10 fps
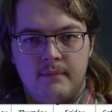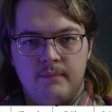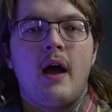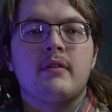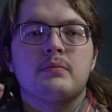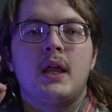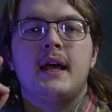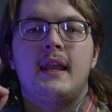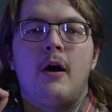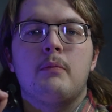You have it
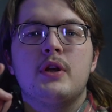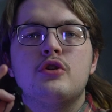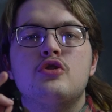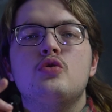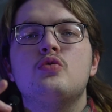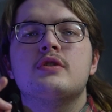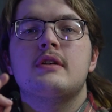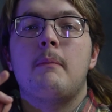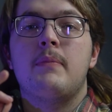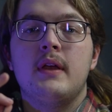planned out, but you do
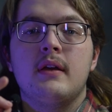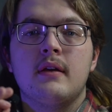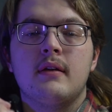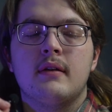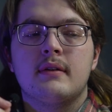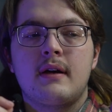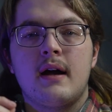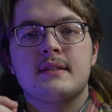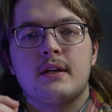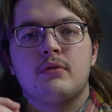something
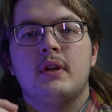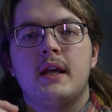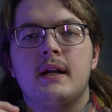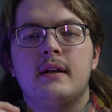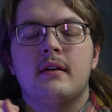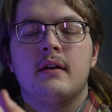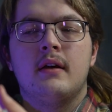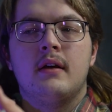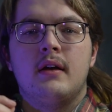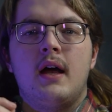content related
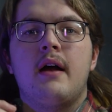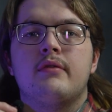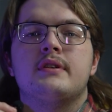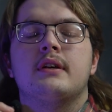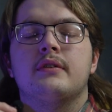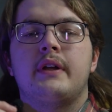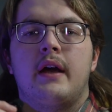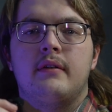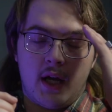every single day.